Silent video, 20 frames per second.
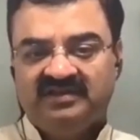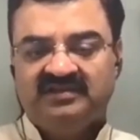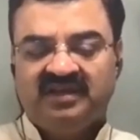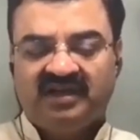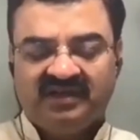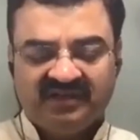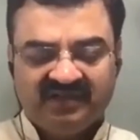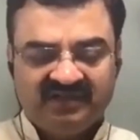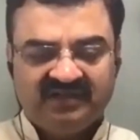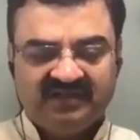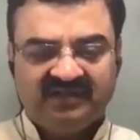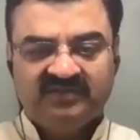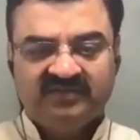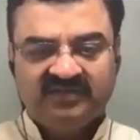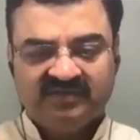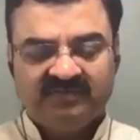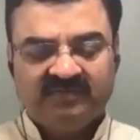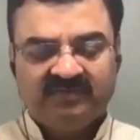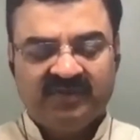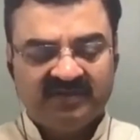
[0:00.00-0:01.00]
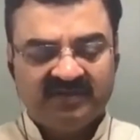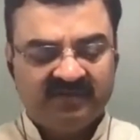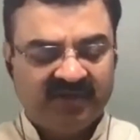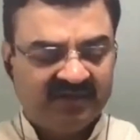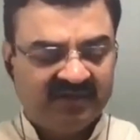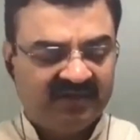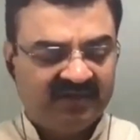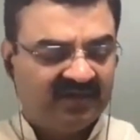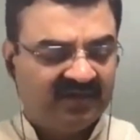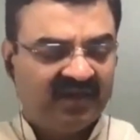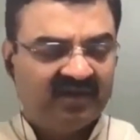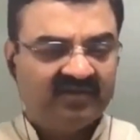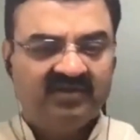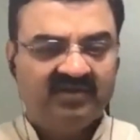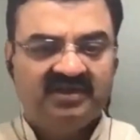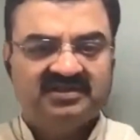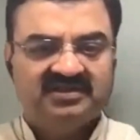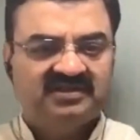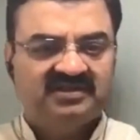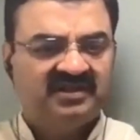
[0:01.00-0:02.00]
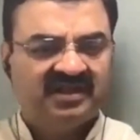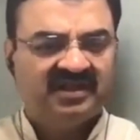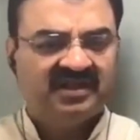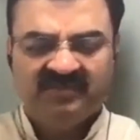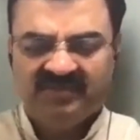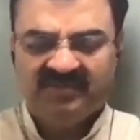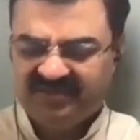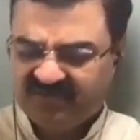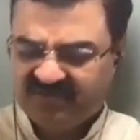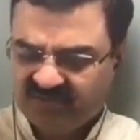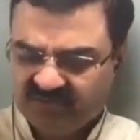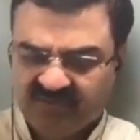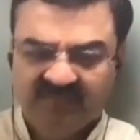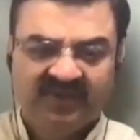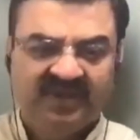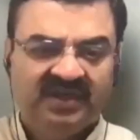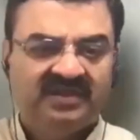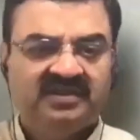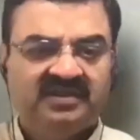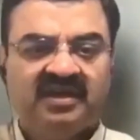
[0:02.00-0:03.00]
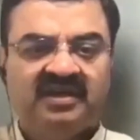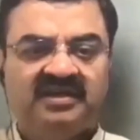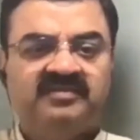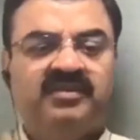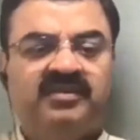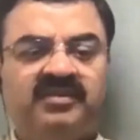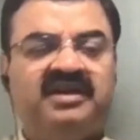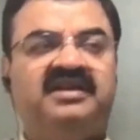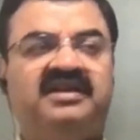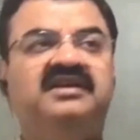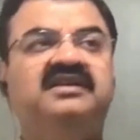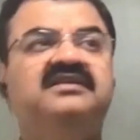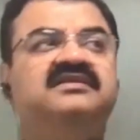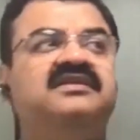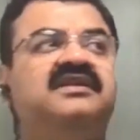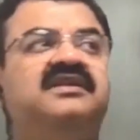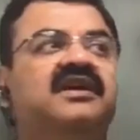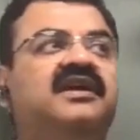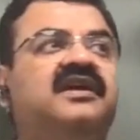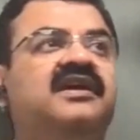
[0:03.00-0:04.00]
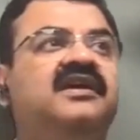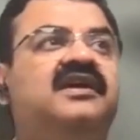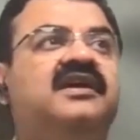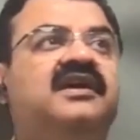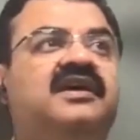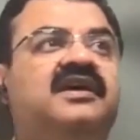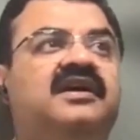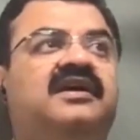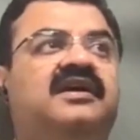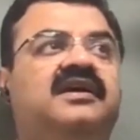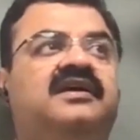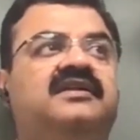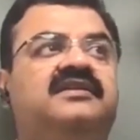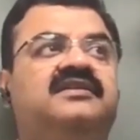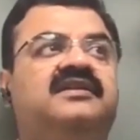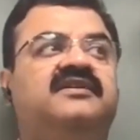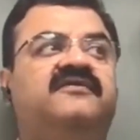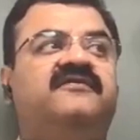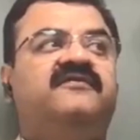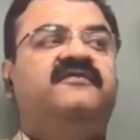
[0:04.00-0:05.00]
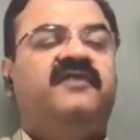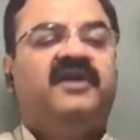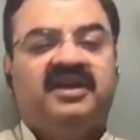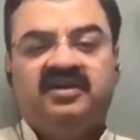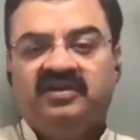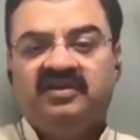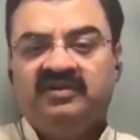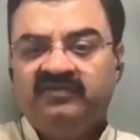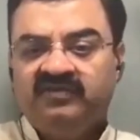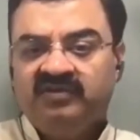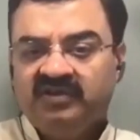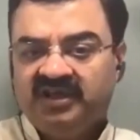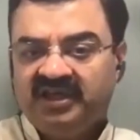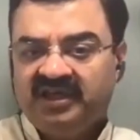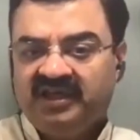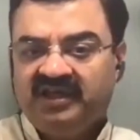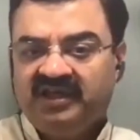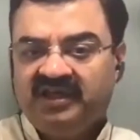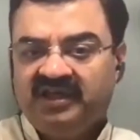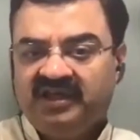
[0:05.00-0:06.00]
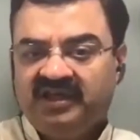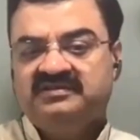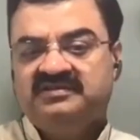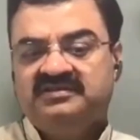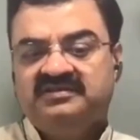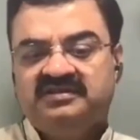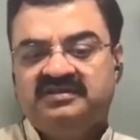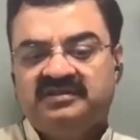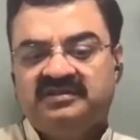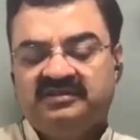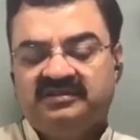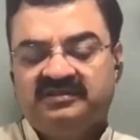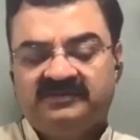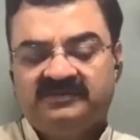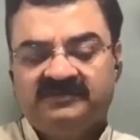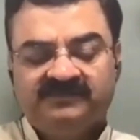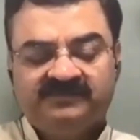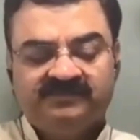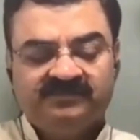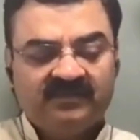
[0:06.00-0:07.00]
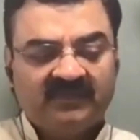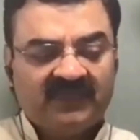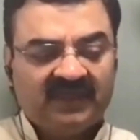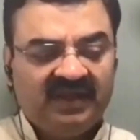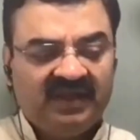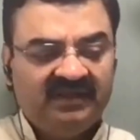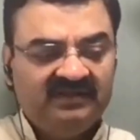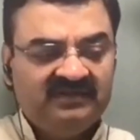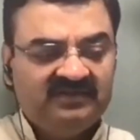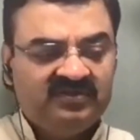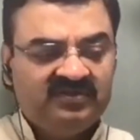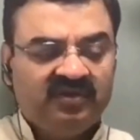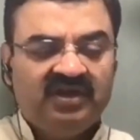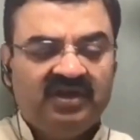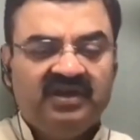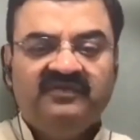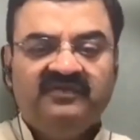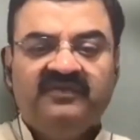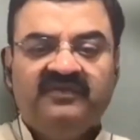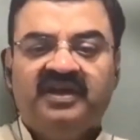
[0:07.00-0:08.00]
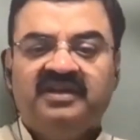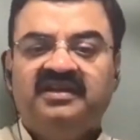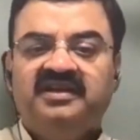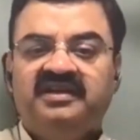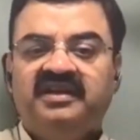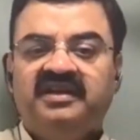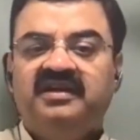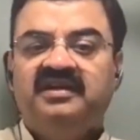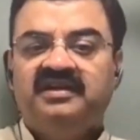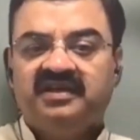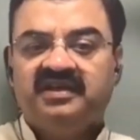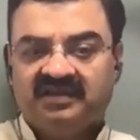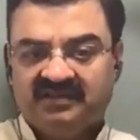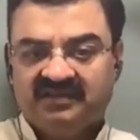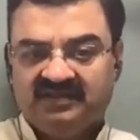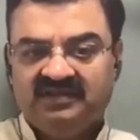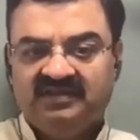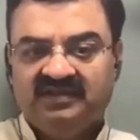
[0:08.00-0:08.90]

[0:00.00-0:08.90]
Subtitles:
that in terms of mathematical calculations, there can be so many things. But yes, the fun of OKRs is to identify the delta.